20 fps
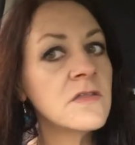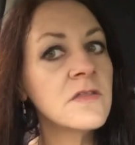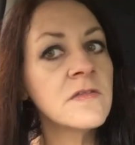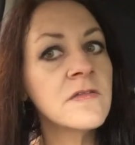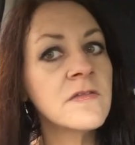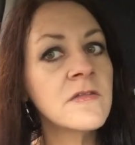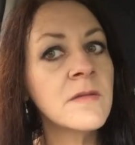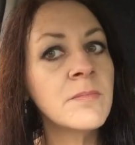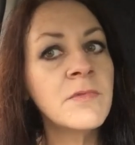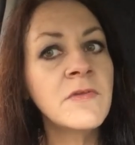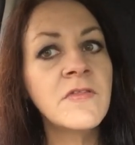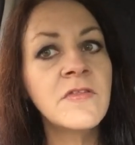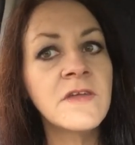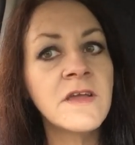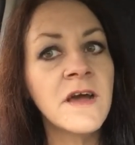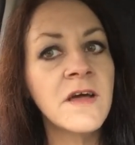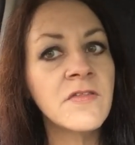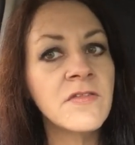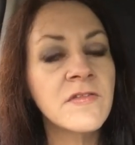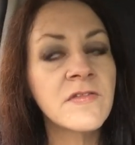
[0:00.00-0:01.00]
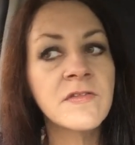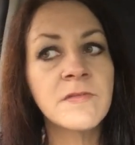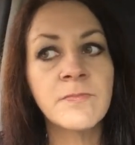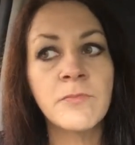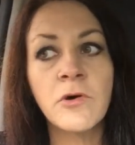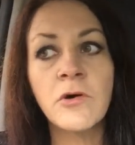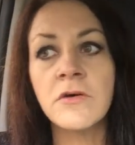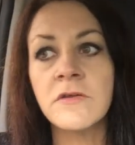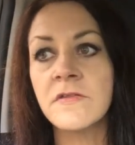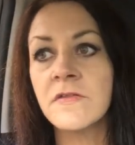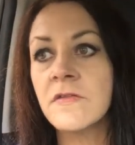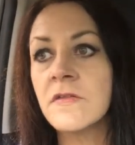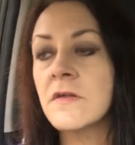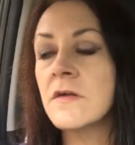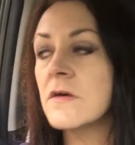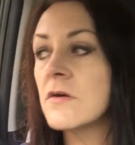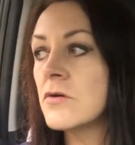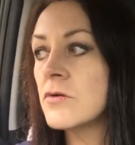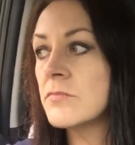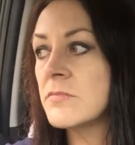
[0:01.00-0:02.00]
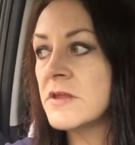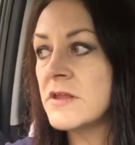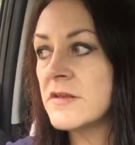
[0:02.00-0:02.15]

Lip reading: some of the other spots that I'm